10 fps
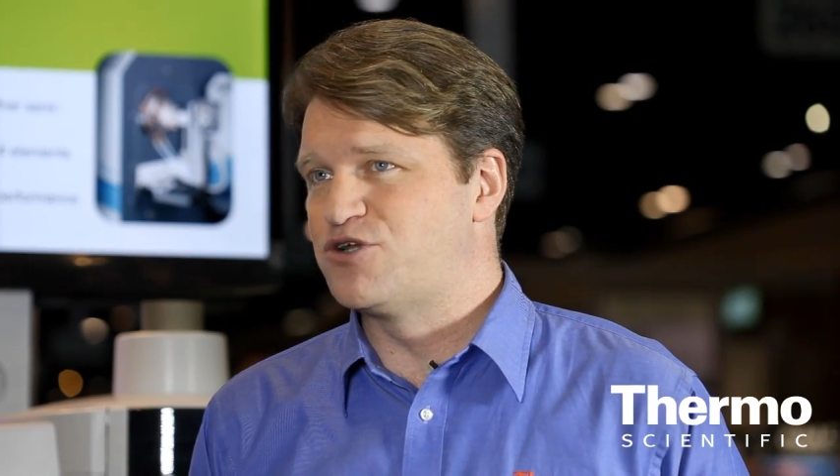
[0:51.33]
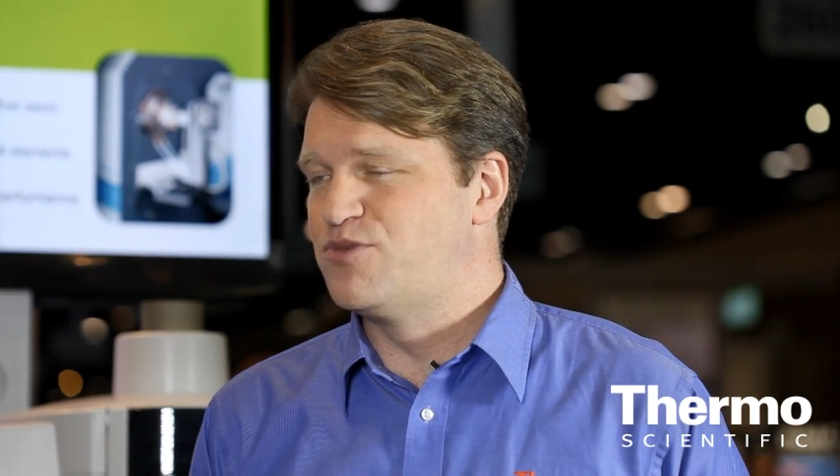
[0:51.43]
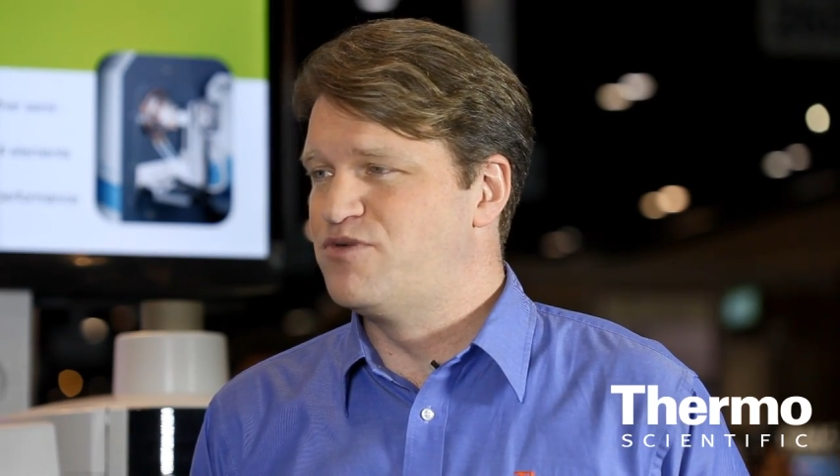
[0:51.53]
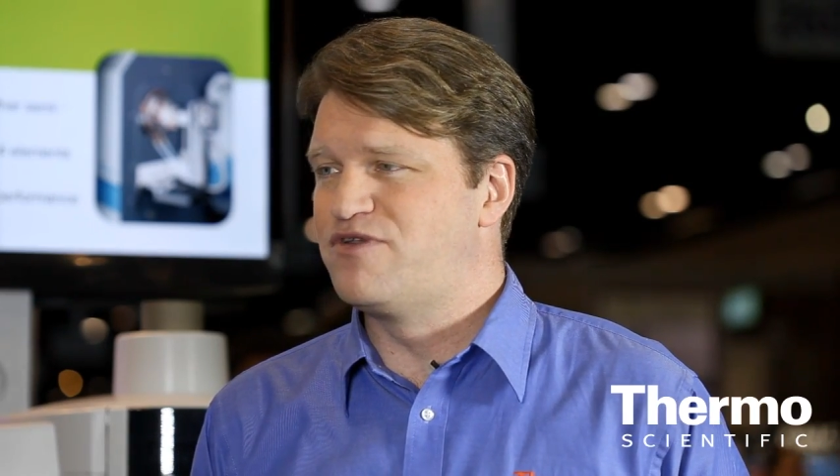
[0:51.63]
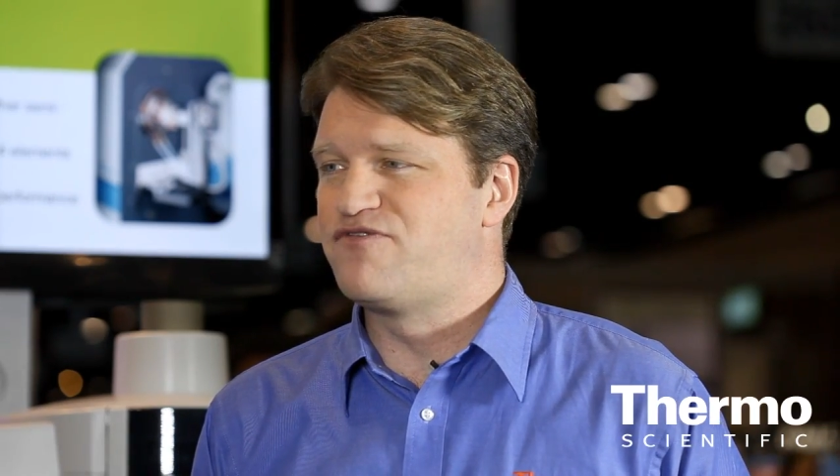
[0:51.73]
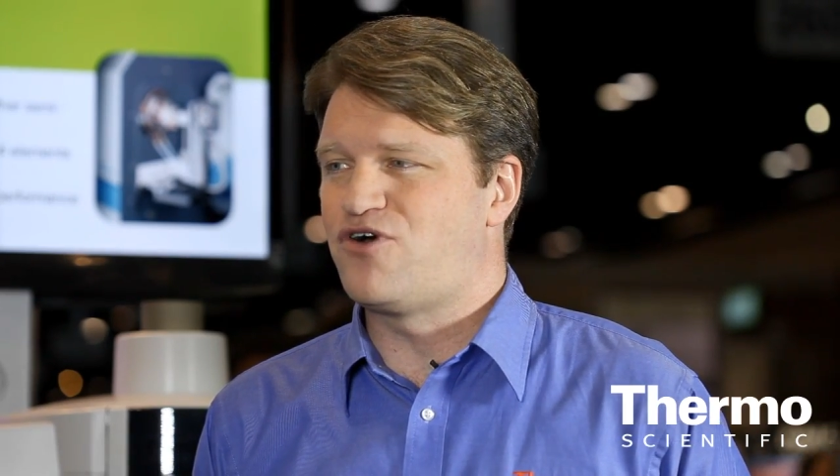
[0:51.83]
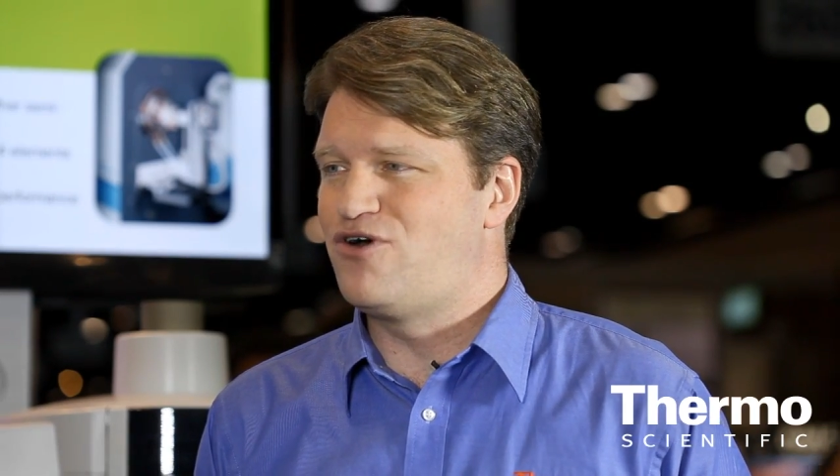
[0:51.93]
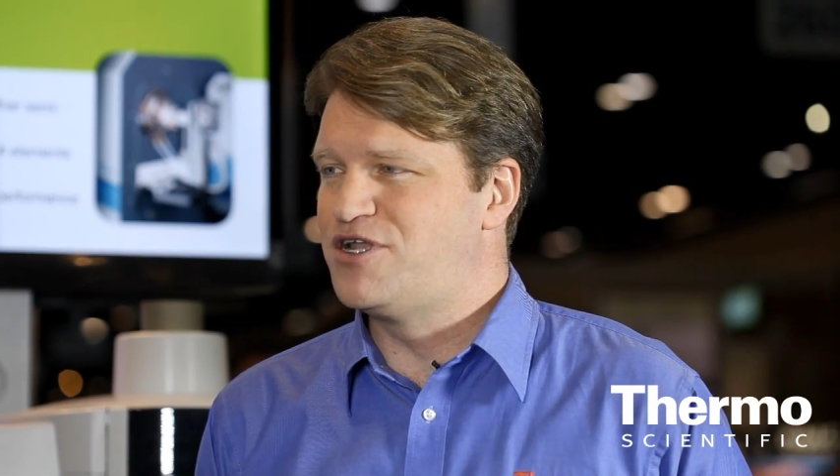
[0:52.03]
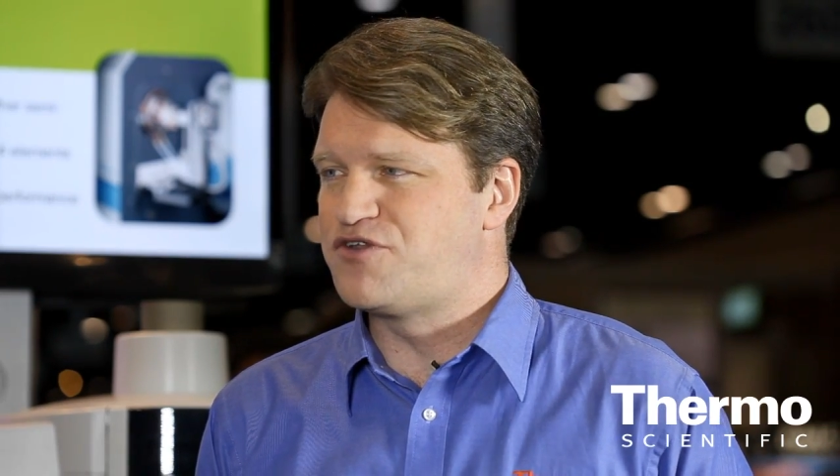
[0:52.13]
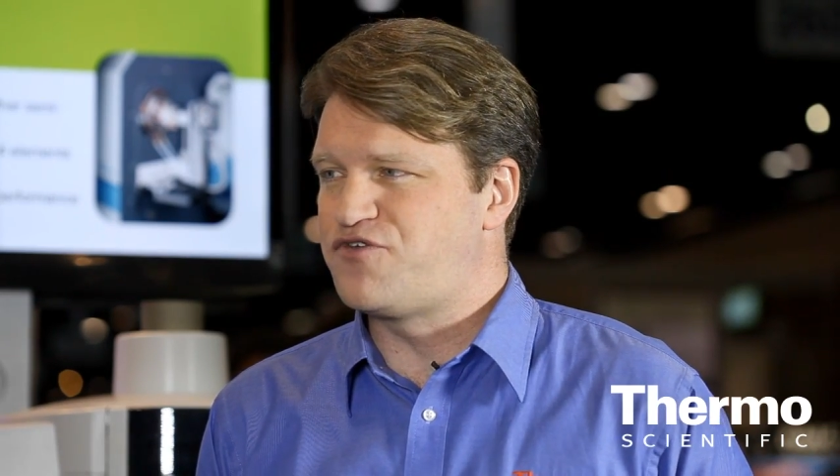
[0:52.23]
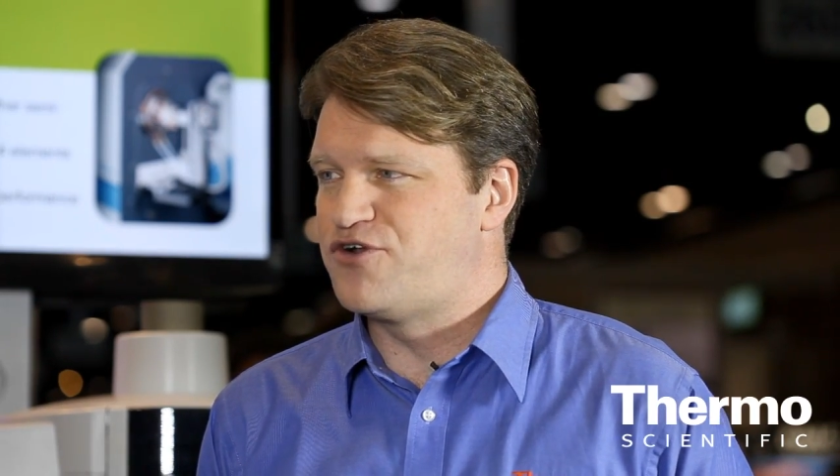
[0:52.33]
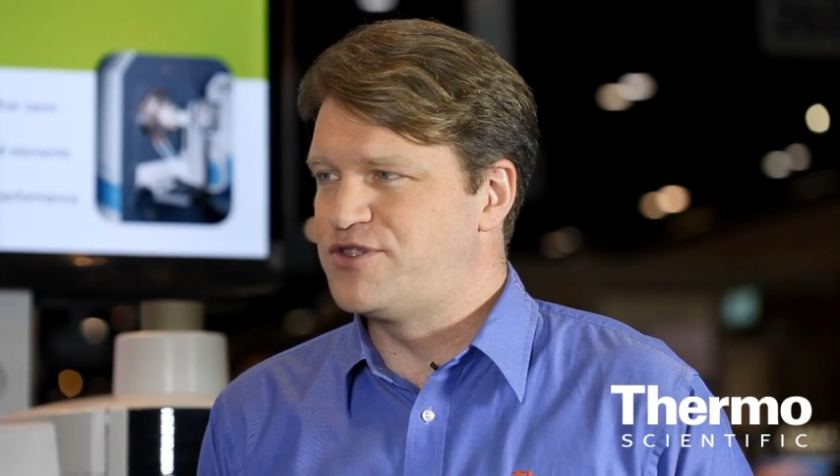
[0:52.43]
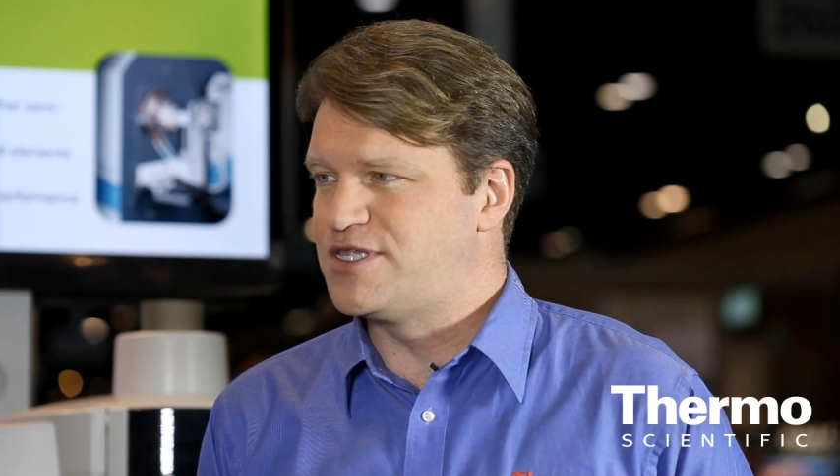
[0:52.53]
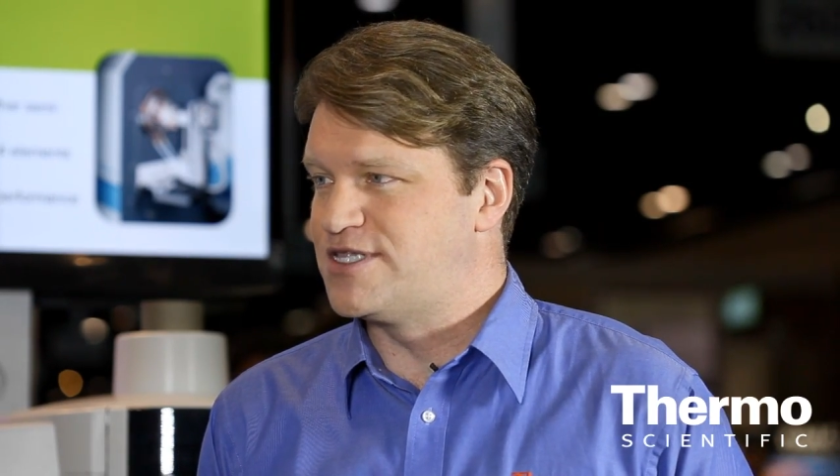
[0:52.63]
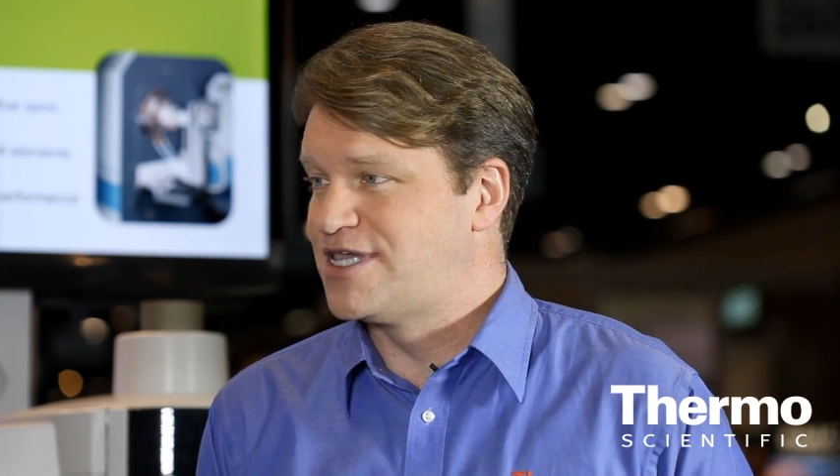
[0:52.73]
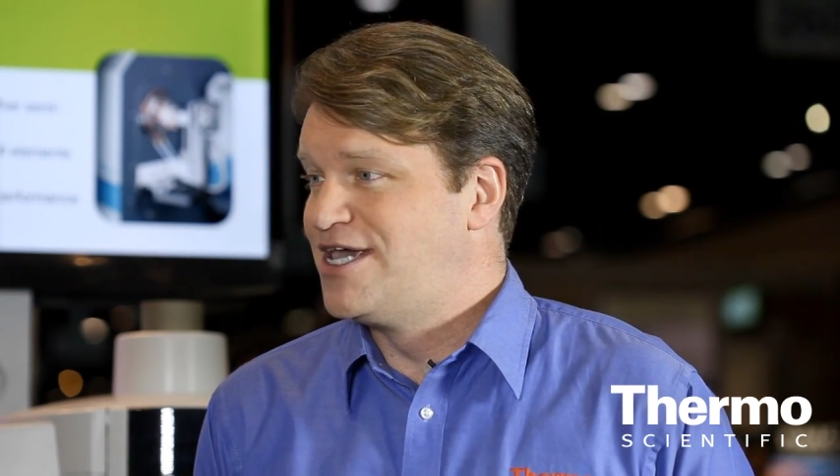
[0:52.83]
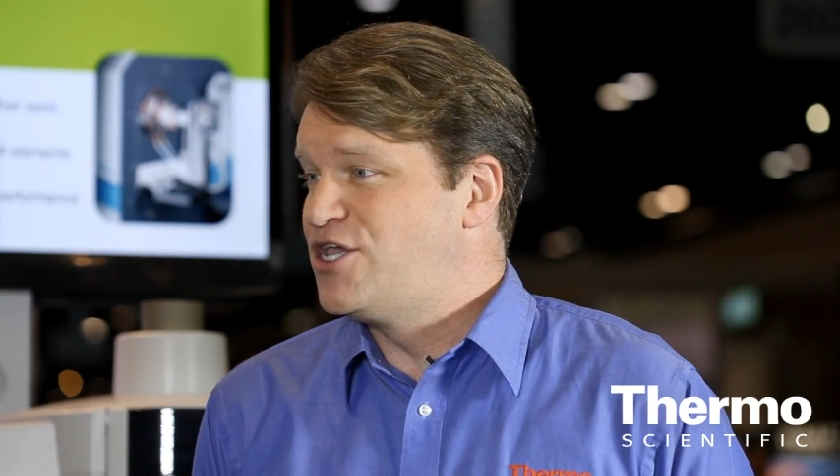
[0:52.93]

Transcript: removal of all interferences